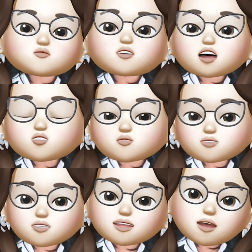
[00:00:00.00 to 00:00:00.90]
breakthrough
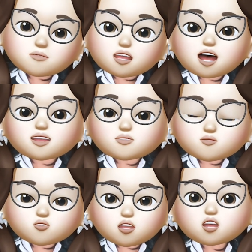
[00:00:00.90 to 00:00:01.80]
which is happening as of
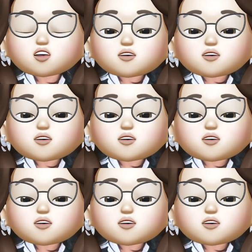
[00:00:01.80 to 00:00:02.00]
today